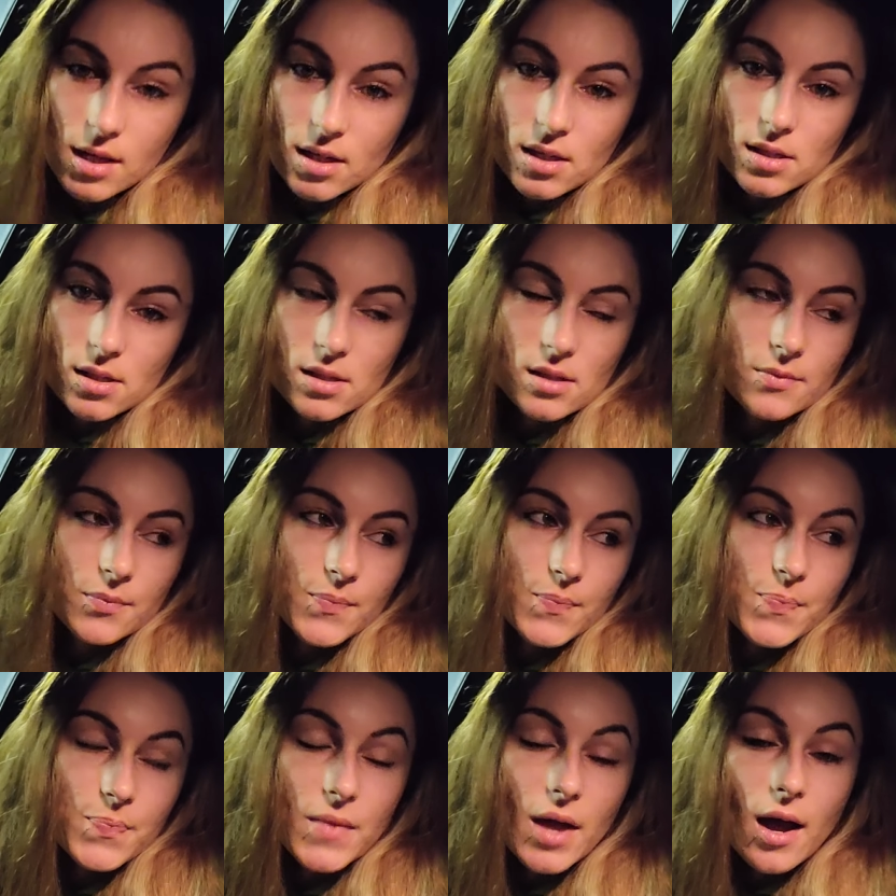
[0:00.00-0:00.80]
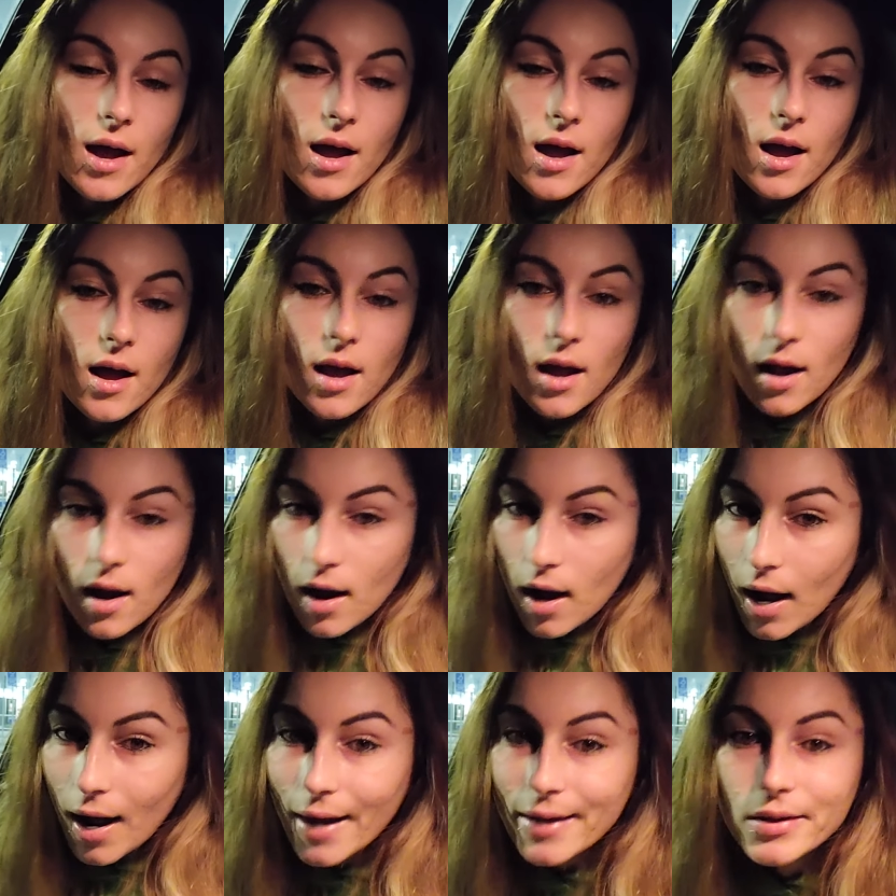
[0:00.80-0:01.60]
this,
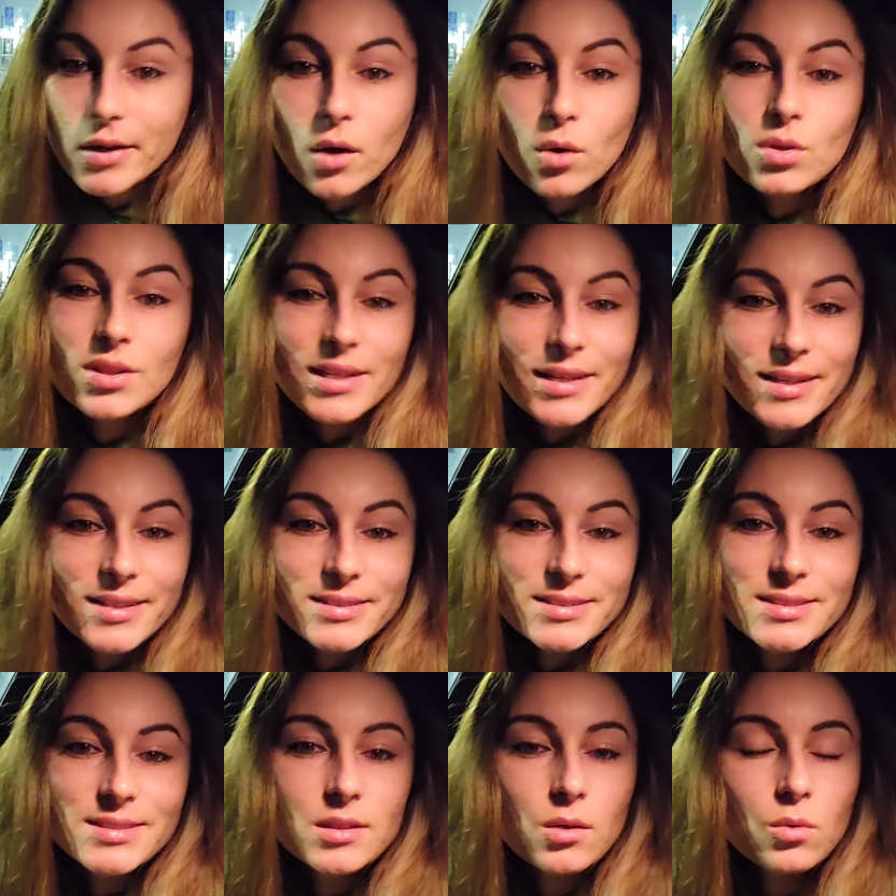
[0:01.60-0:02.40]
I know this.